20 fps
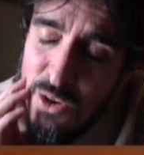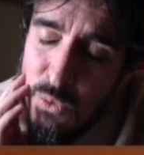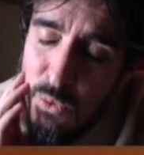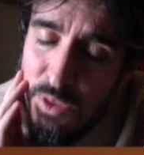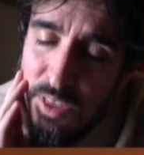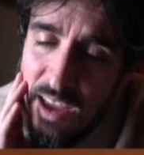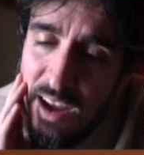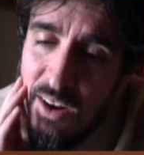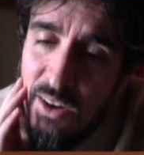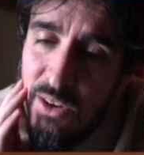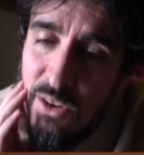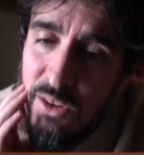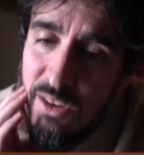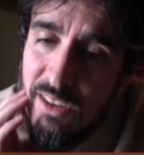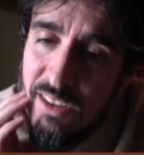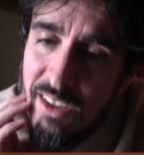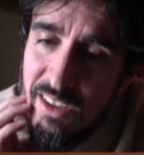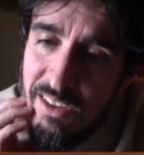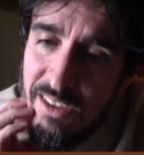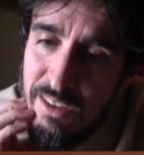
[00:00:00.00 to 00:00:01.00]
without
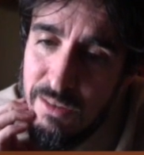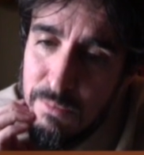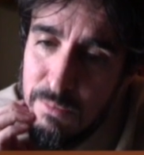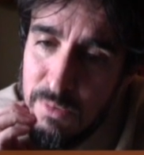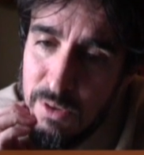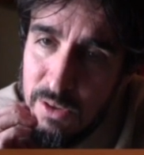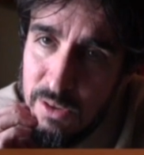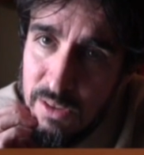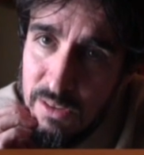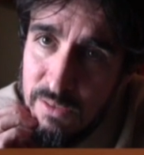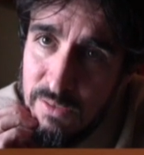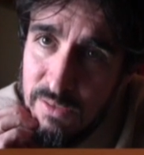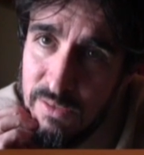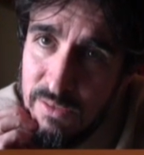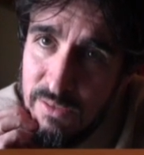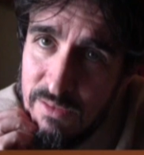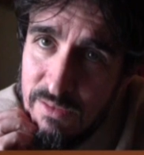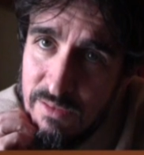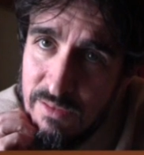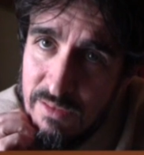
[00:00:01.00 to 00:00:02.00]
ulterior motive
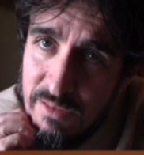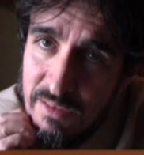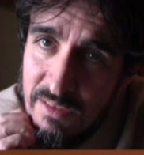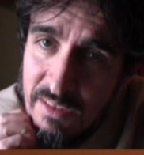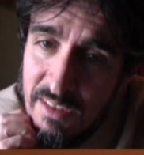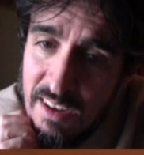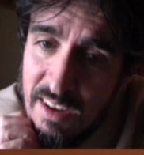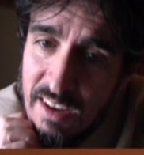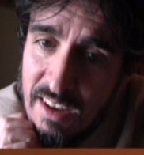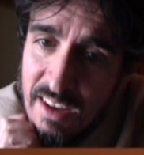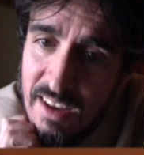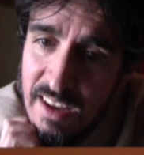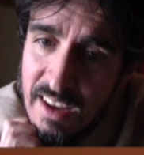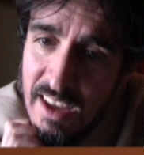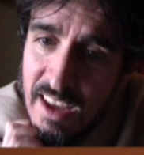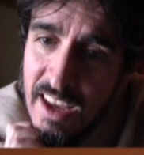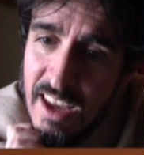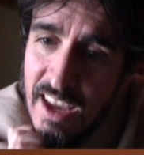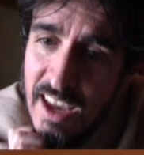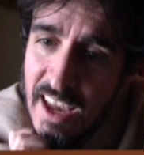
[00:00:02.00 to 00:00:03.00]

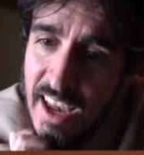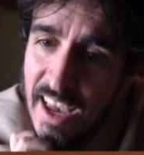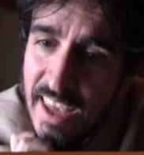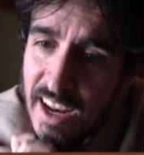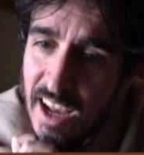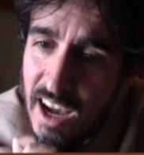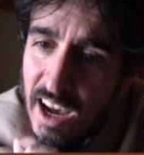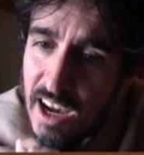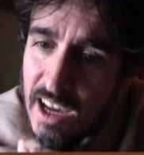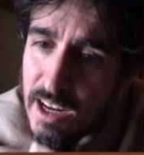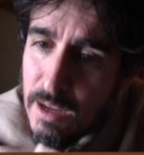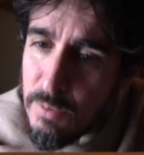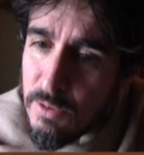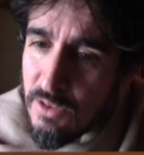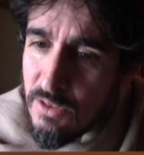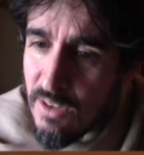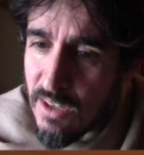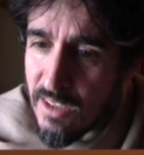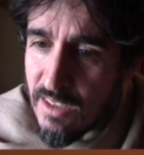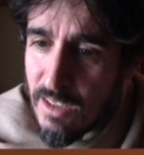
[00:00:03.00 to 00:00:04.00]
and
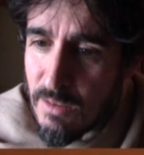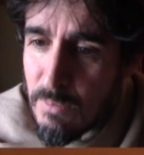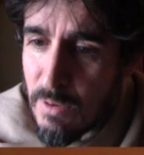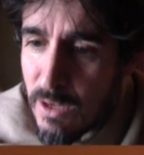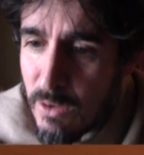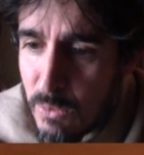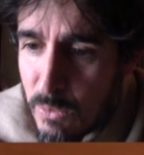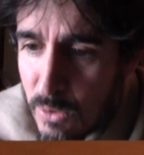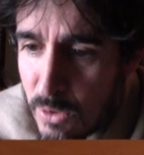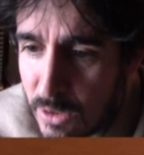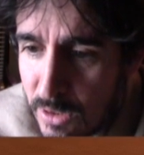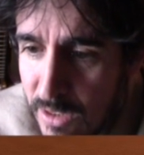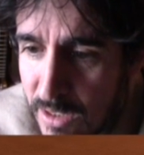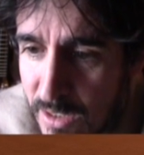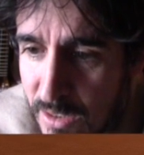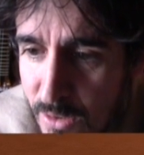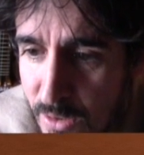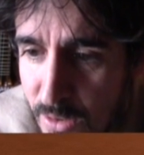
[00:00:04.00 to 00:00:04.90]
unobstructed by worldly